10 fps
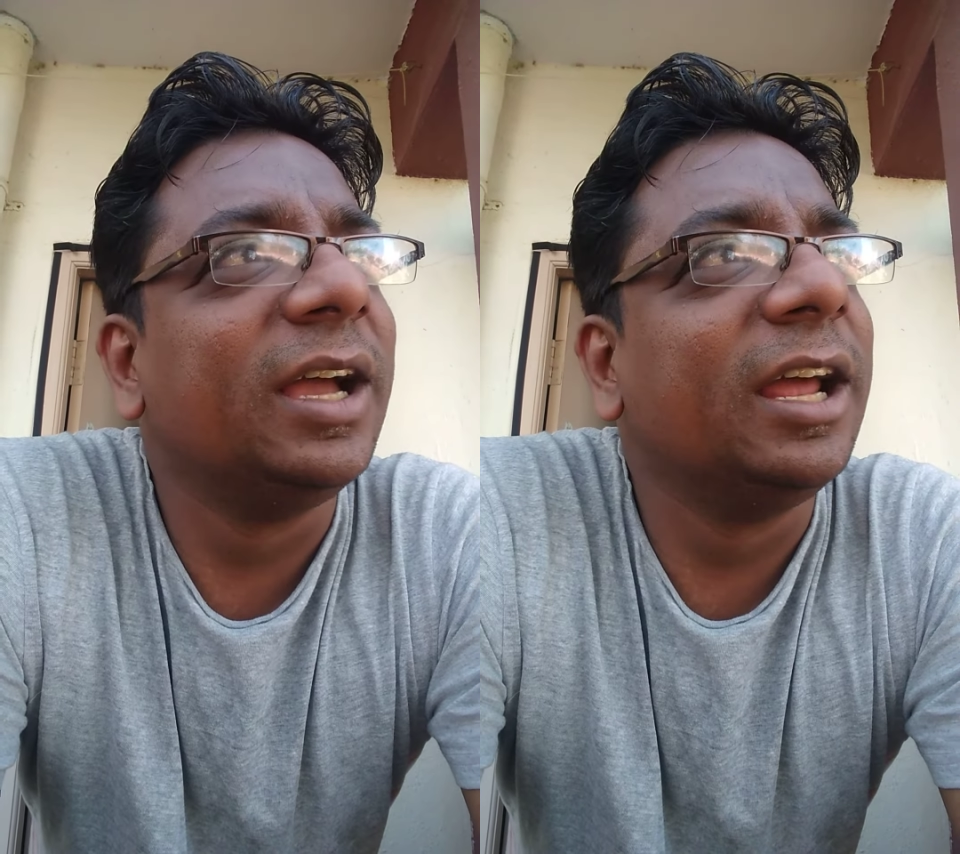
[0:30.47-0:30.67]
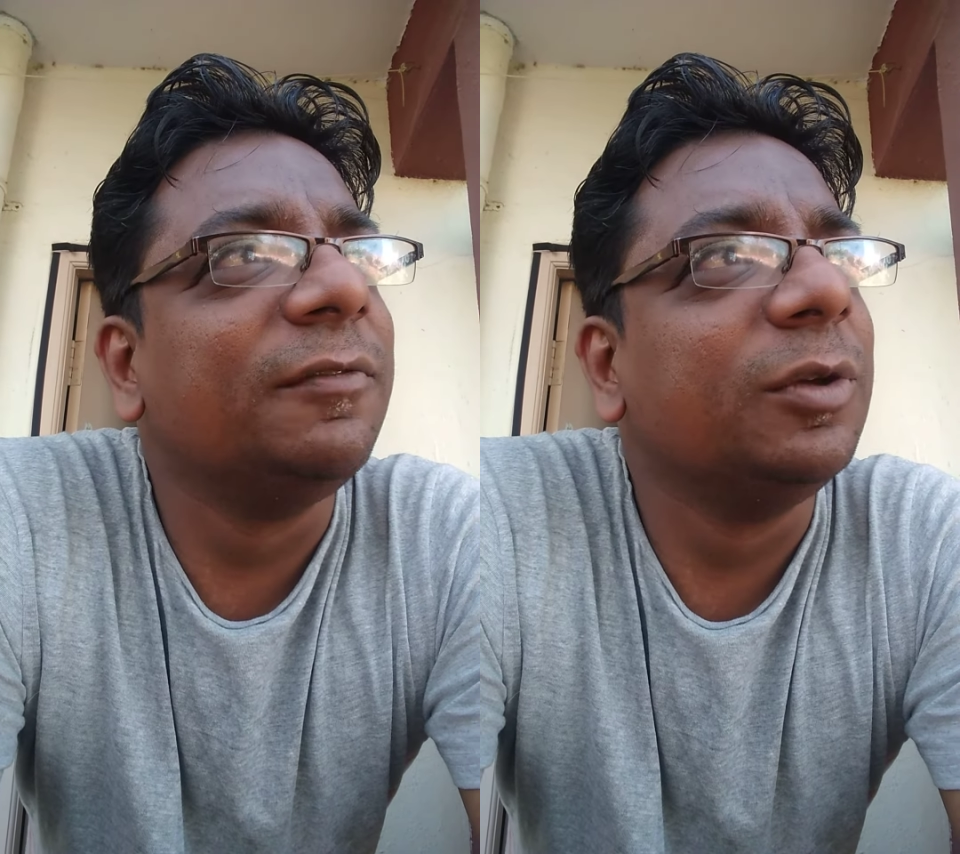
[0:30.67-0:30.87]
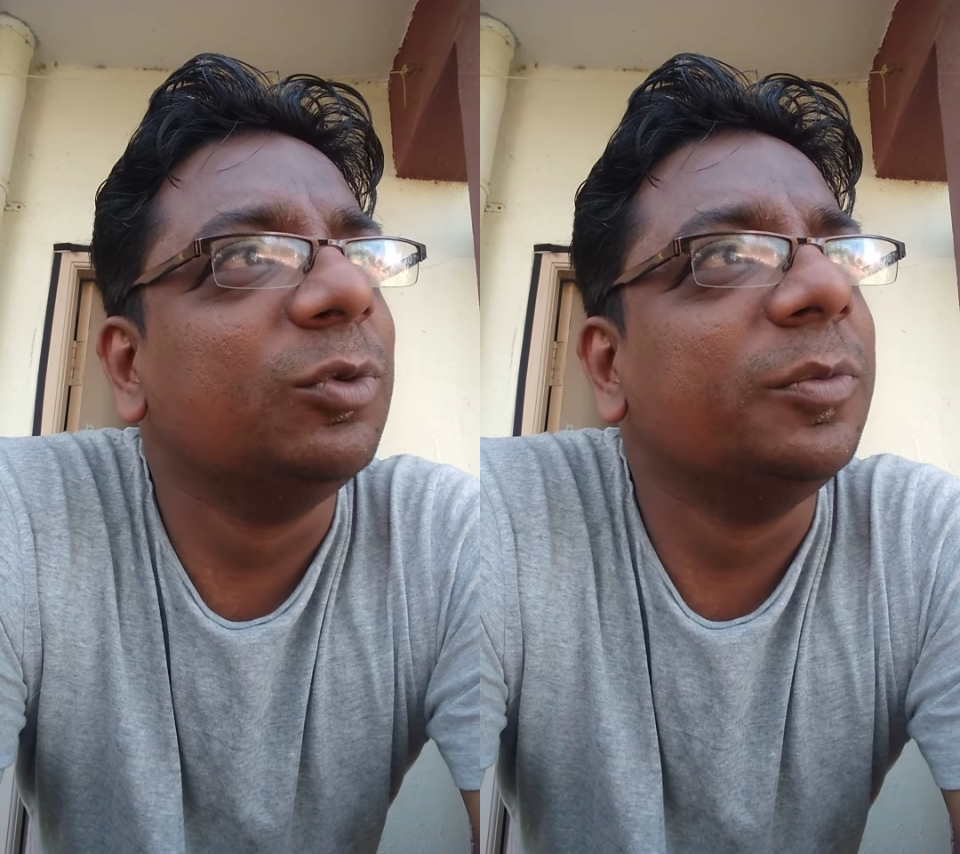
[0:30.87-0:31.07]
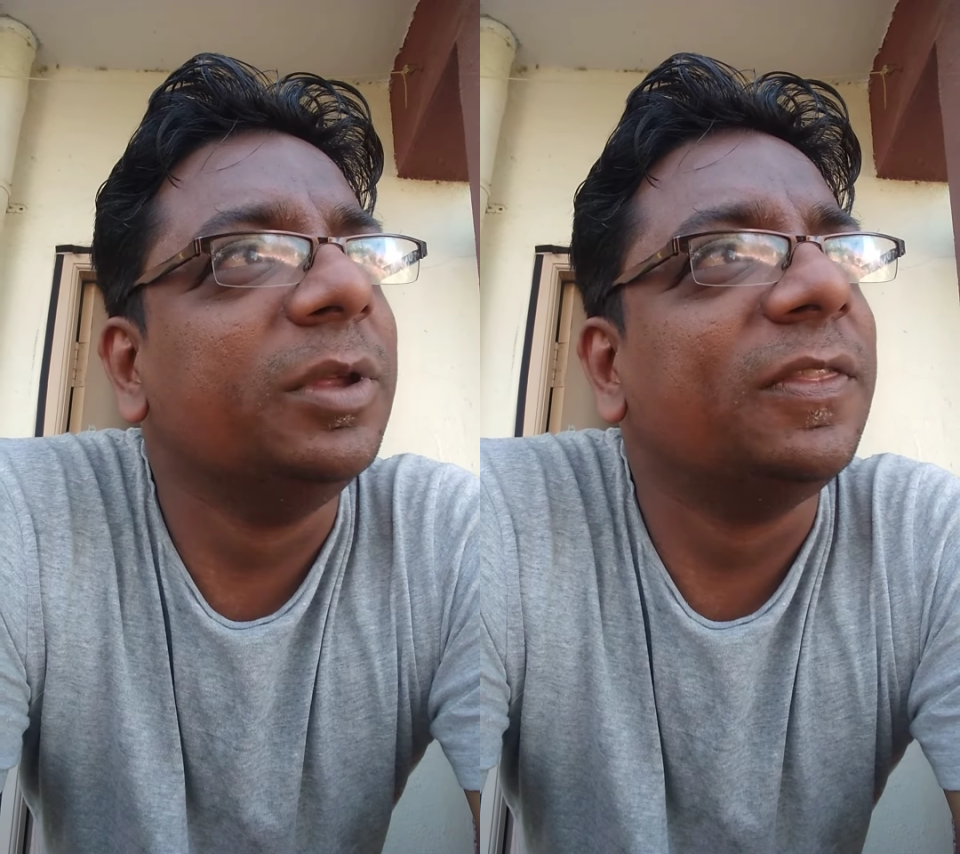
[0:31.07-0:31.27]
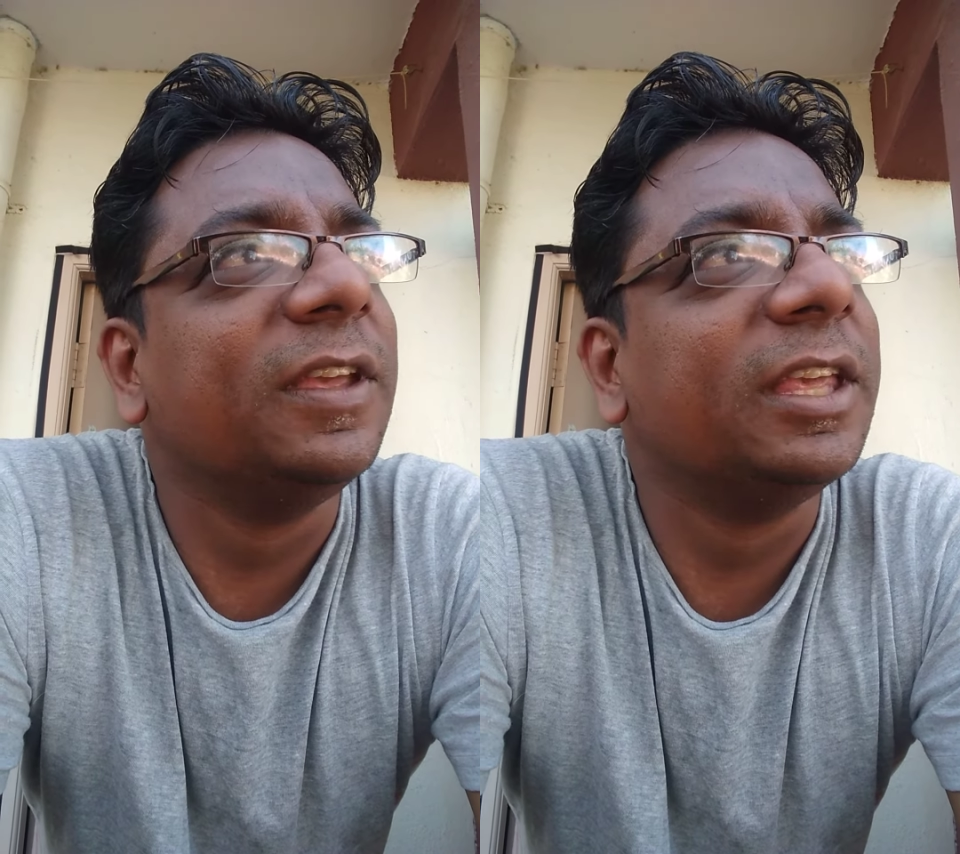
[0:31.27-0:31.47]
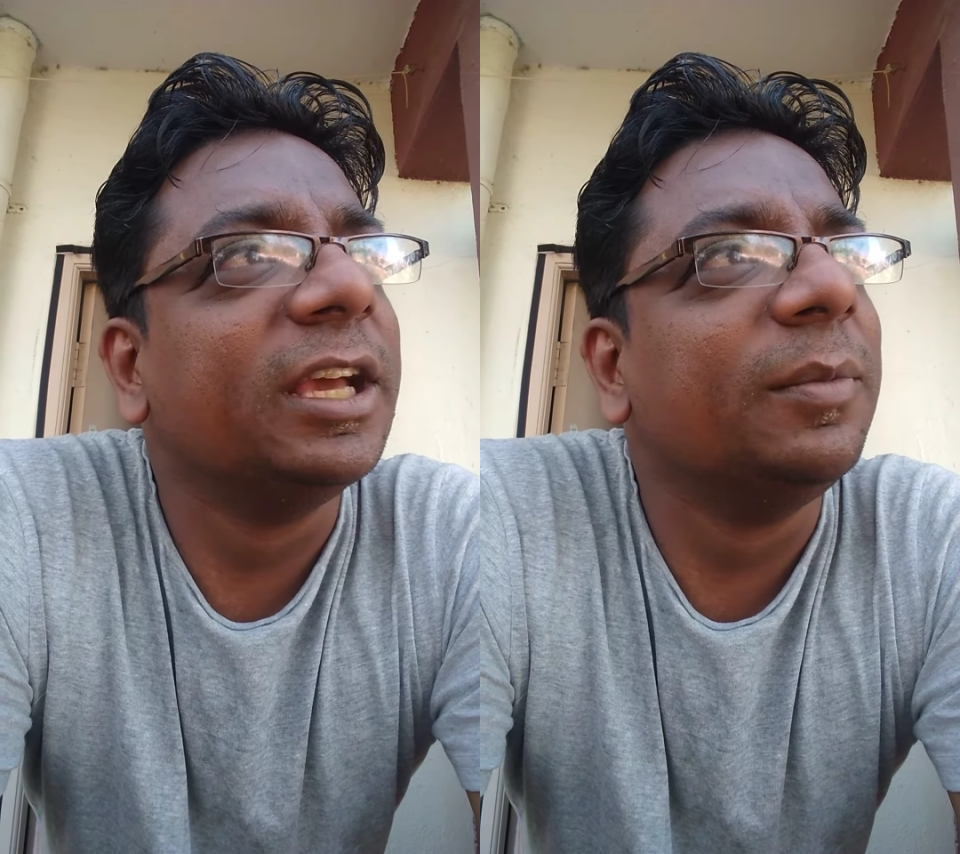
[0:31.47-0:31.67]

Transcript: and we would be thinking